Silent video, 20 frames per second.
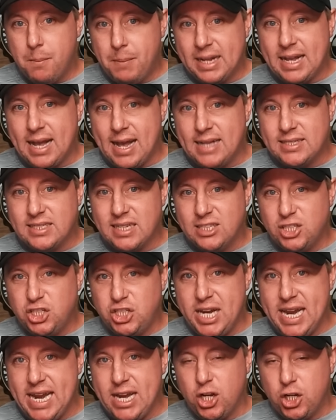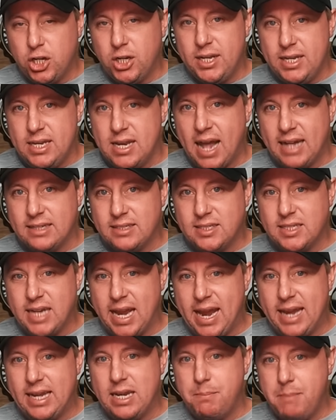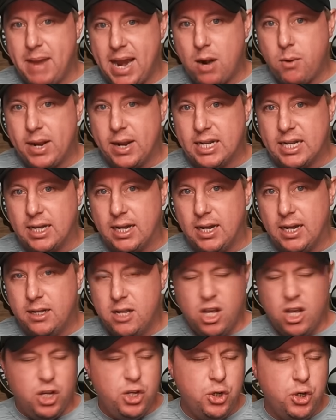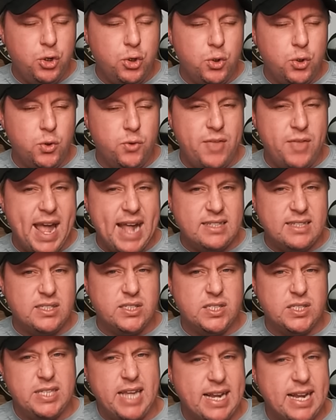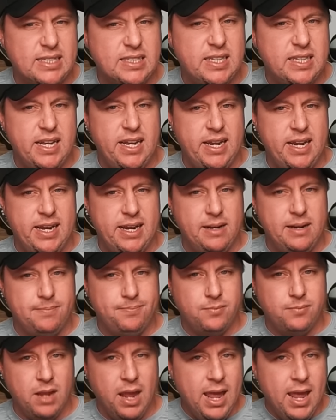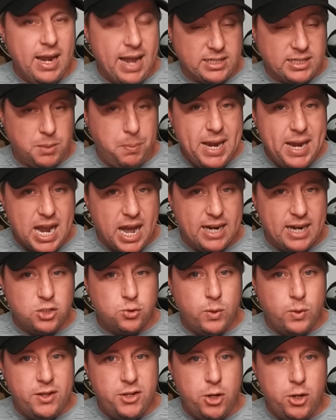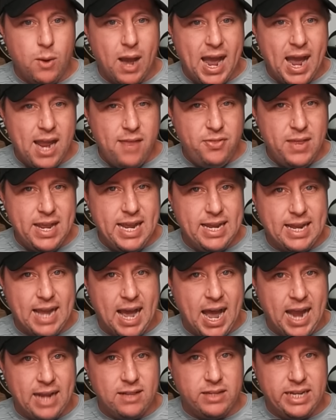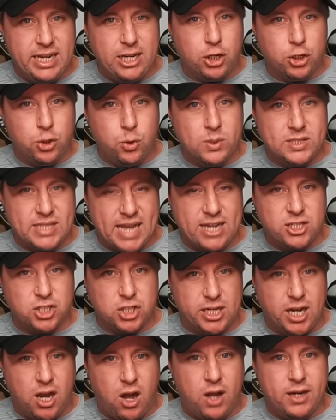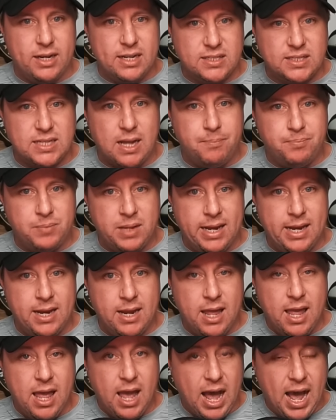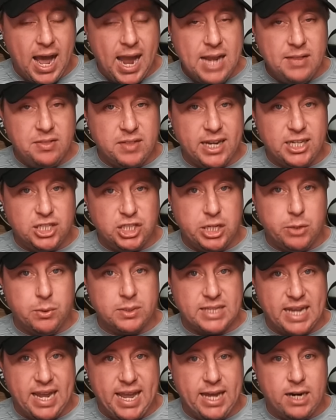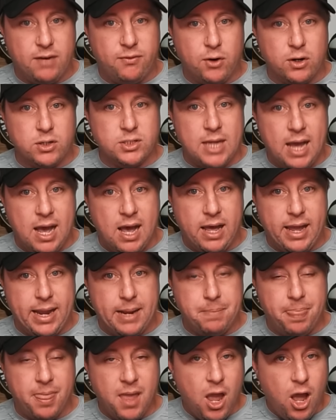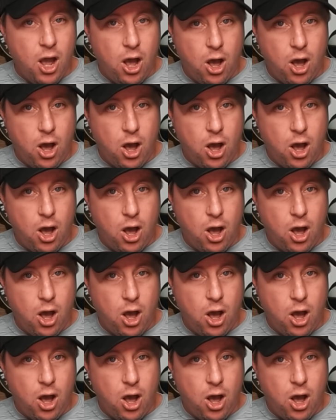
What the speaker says: Because she could not stand America. Ooh, that's sexy. Now, to be honest with you, I think Eileen Gu was actually onto something. I think she was ahead of her time.